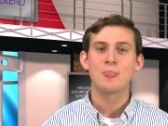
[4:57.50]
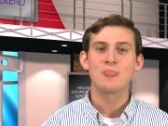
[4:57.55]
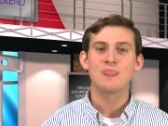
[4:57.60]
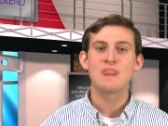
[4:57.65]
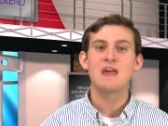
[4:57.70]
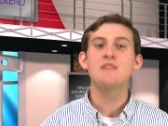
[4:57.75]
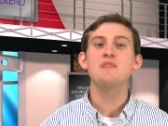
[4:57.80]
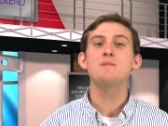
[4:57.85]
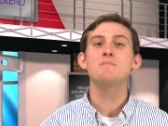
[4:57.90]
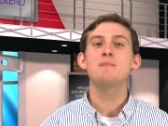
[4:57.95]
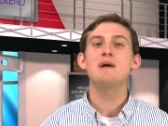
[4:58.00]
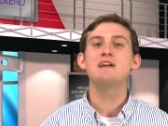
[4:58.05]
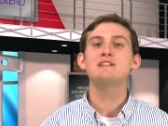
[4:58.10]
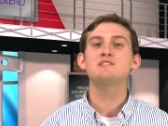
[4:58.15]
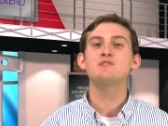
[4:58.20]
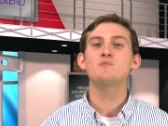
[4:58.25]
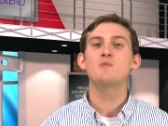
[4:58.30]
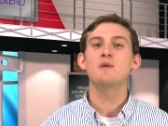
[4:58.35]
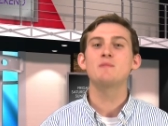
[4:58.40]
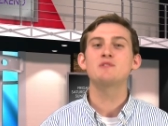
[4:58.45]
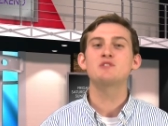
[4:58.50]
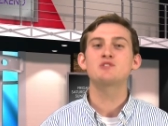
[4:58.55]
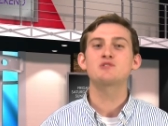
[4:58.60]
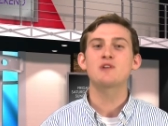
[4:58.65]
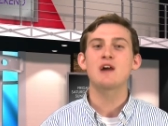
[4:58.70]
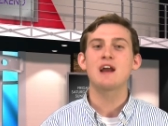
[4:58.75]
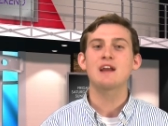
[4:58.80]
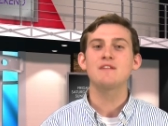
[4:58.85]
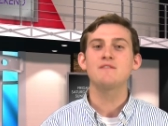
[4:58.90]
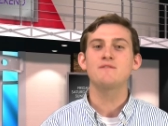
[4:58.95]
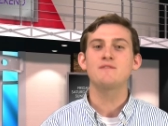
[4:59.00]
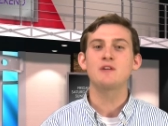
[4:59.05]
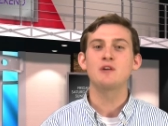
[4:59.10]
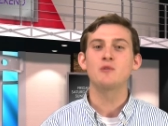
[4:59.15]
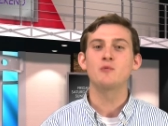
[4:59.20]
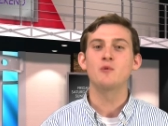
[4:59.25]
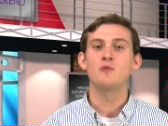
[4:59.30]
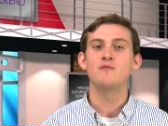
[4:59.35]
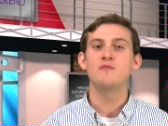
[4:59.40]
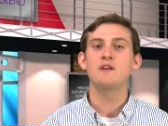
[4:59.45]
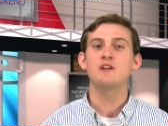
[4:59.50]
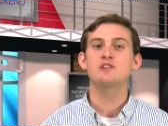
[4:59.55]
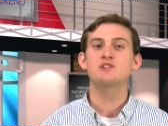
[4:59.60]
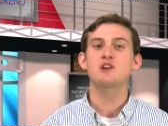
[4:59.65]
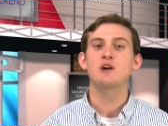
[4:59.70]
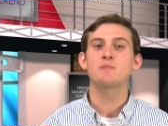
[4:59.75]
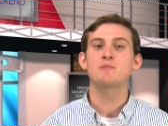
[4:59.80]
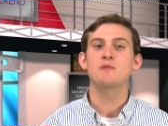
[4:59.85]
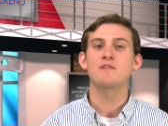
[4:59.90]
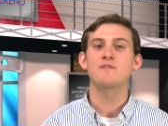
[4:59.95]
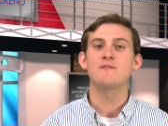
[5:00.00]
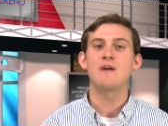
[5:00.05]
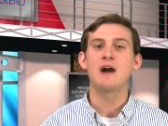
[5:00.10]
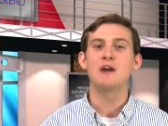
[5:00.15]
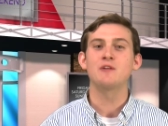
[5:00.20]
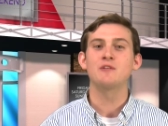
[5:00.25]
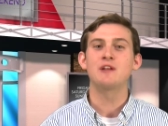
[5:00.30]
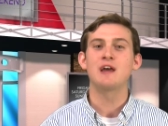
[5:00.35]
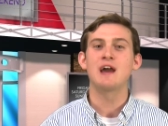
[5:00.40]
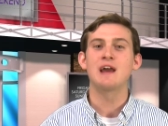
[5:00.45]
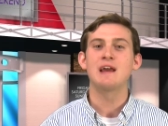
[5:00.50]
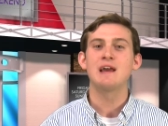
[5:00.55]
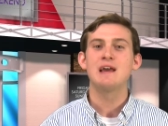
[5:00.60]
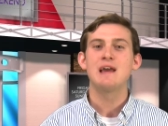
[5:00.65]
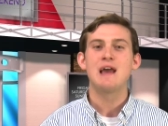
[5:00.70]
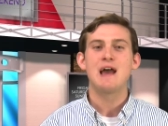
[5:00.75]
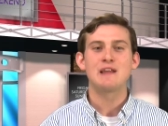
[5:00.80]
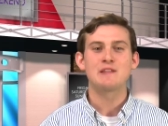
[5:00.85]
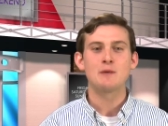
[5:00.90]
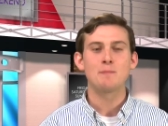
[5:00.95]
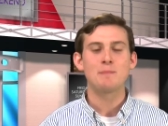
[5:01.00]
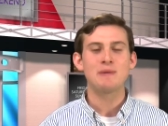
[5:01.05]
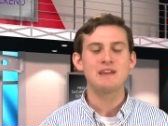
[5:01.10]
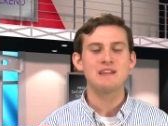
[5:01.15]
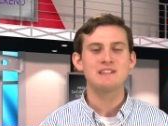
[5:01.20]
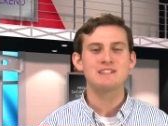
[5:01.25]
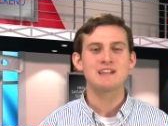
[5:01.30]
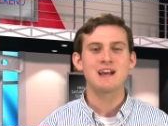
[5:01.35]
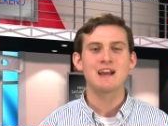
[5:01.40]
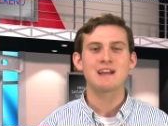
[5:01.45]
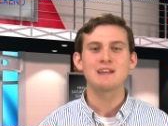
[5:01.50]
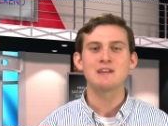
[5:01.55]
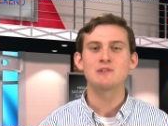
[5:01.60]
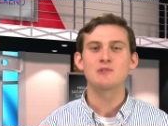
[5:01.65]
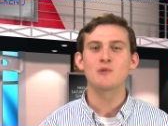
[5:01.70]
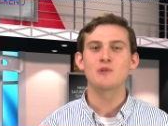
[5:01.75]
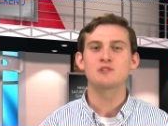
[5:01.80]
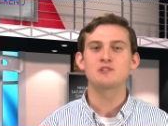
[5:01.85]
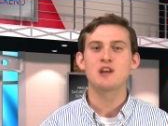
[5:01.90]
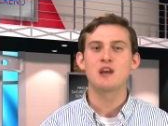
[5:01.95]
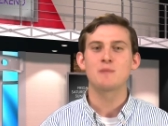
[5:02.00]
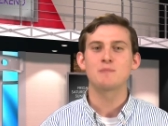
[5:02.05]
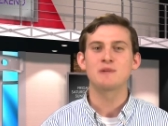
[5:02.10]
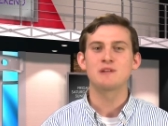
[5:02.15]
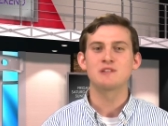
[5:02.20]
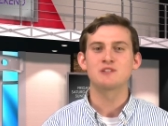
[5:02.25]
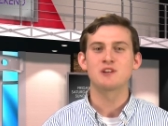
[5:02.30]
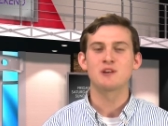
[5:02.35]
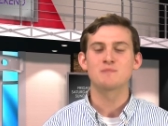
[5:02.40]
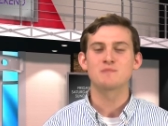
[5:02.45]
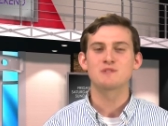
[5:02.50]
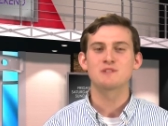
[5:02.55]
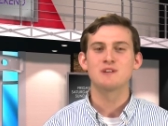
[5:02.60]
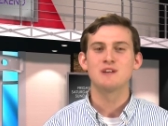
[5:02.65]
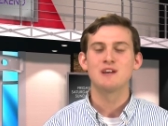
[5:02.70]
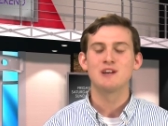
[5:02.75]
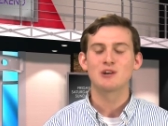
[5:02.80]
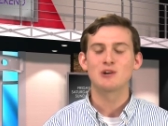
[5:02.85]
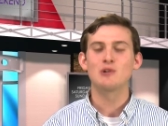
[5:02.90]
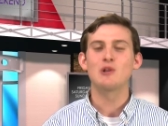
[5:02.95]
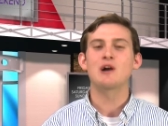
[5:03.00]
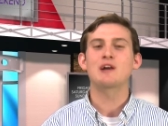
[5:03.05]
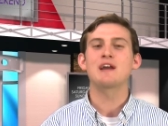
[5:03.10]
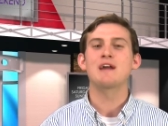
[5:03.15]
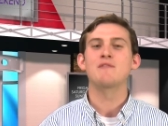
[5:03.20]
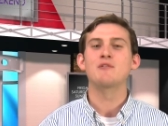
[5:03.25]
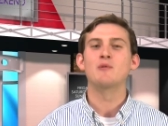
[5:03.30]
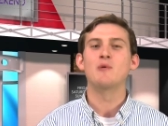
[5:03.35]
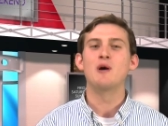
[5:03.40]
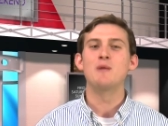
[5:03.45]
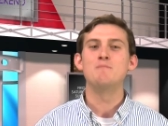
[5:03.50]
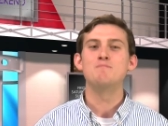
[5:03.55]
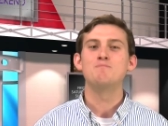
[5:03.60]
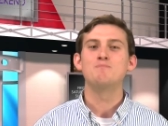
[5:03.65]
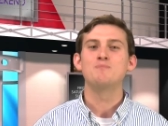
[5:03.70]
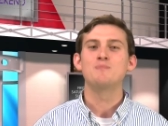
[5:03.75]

Then the men's and women's track and field will finish up their final day at the PSAC Indoor Championships. Good luck, everyone.